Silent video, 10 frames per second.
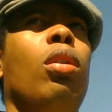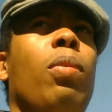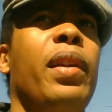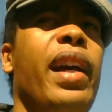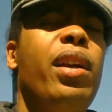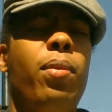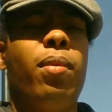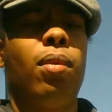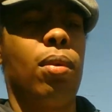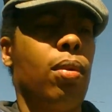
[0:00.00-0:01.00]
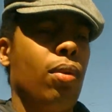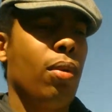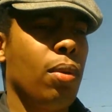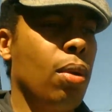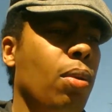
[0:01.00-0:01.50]
What I
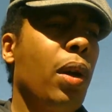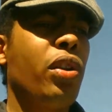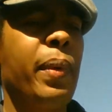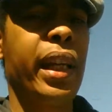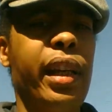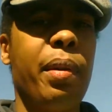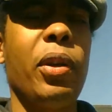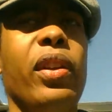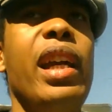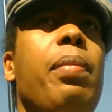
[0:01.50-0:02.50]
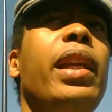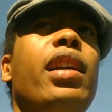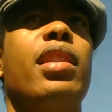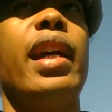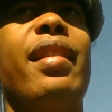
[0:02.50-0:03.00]
want to make clear about labeling
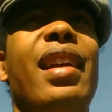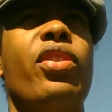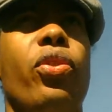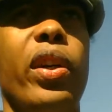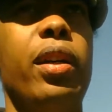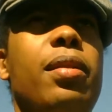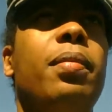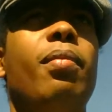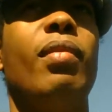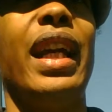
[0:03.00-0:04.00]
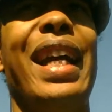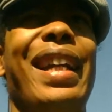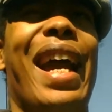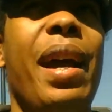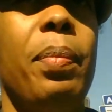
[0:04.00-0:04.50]
is that it's real, it
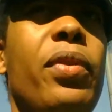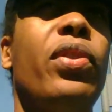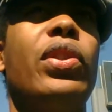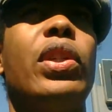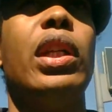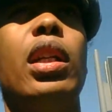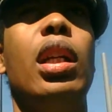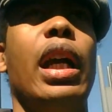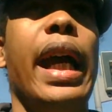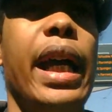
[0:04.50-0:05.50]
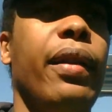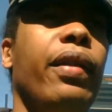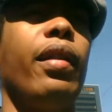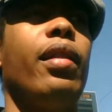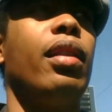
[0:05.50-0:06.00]
happens,
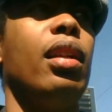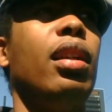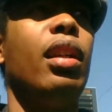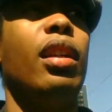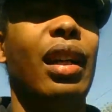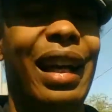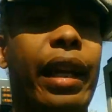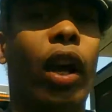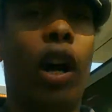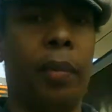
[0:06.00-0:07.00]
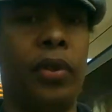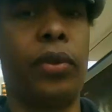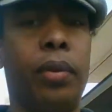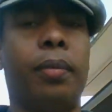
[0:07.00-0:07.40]
and it harms.